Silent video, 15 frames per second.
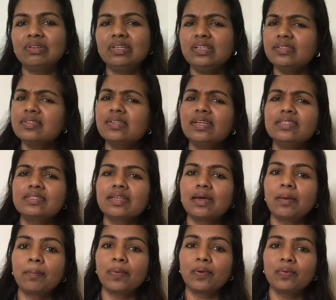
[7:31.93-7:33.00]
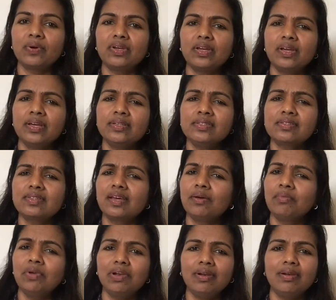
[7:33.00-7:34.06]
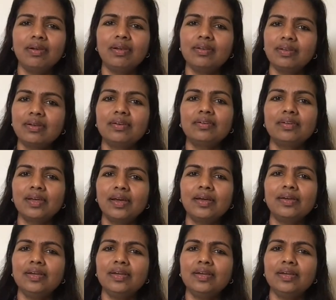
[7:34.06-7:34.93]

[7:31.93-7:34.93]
These days employers, they're